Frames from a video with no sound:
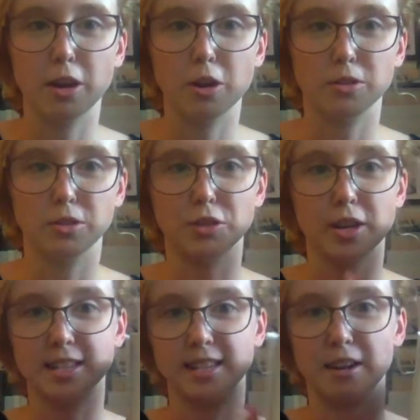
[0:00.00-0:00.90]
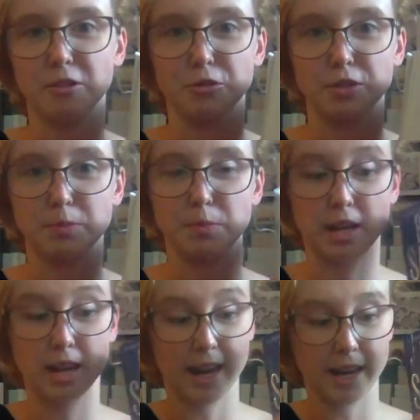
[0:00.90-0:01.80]
y'all to try and tackle this
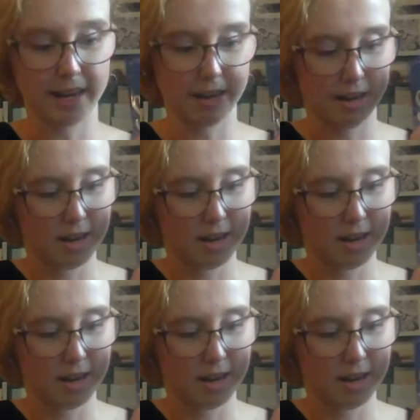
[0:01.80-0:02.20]
big guy here.